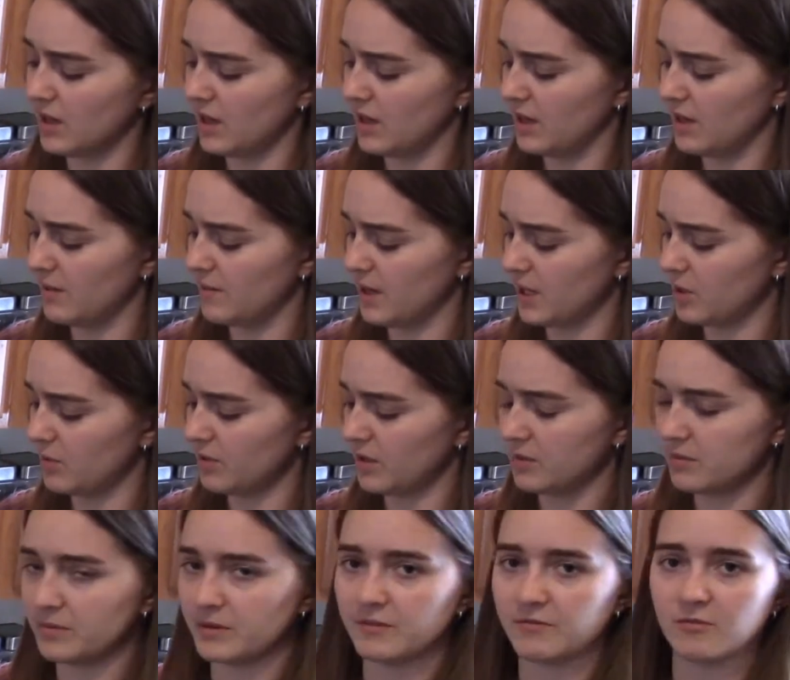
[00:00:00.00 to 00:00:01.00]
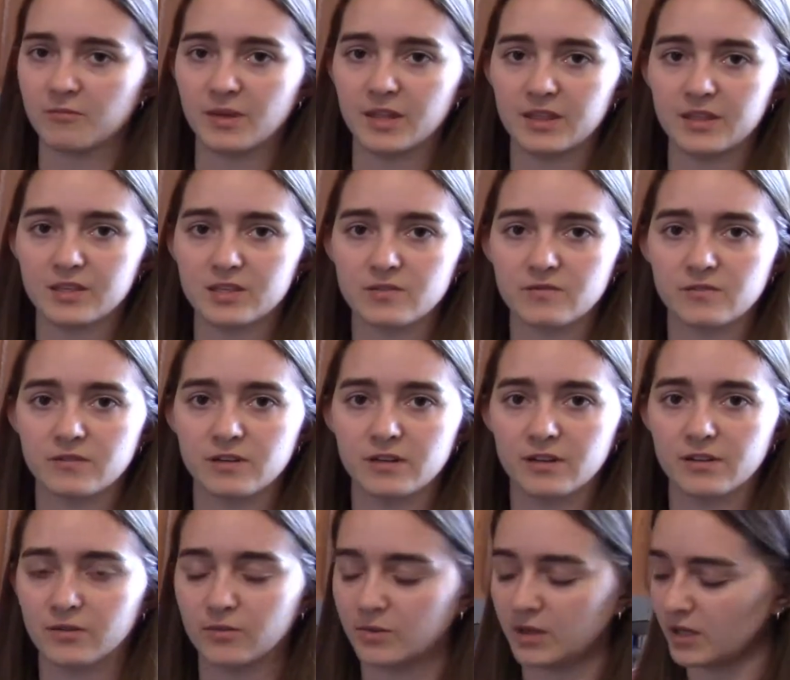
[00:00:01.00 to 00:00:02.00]
I could probably ferment this for
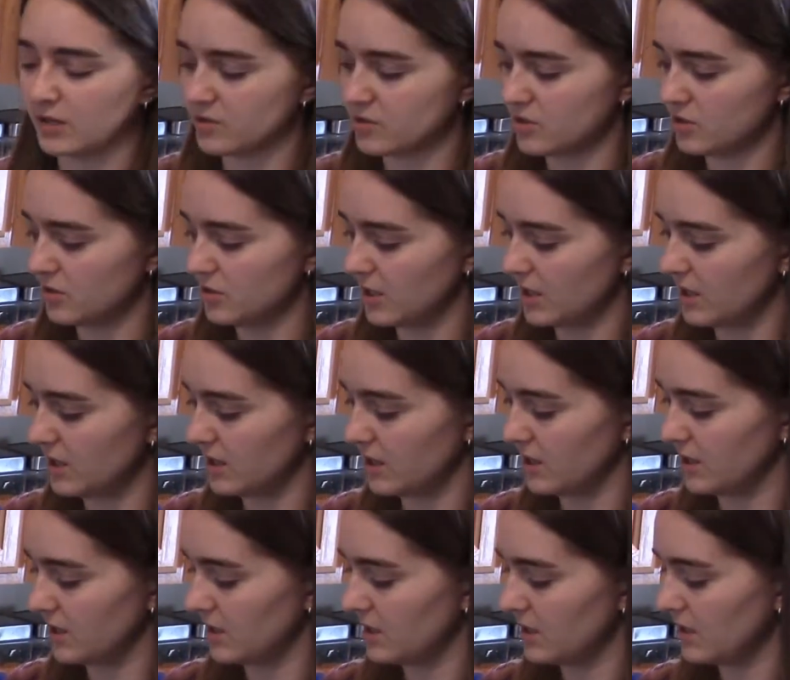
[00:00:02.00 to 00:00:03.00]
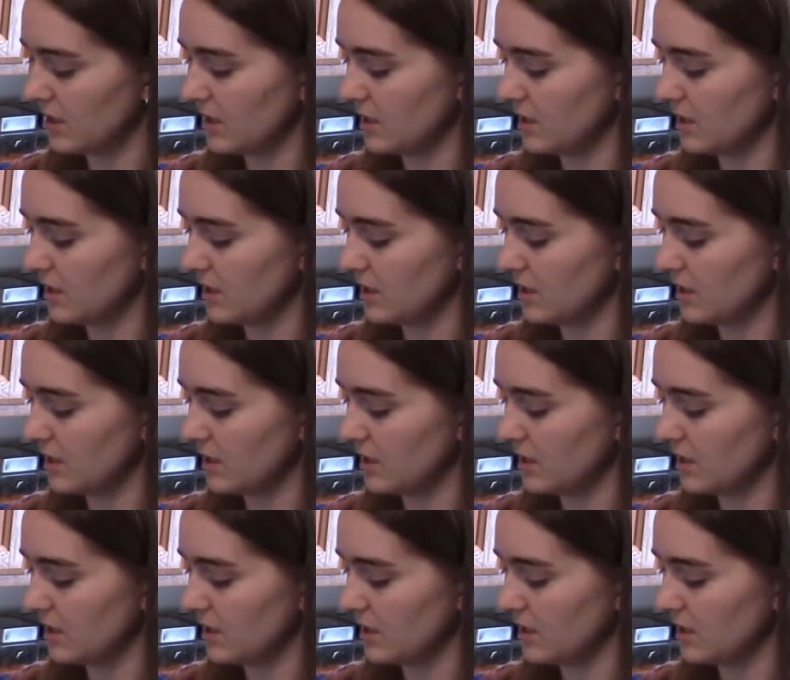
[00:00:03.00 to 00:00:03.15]
another week or two to get the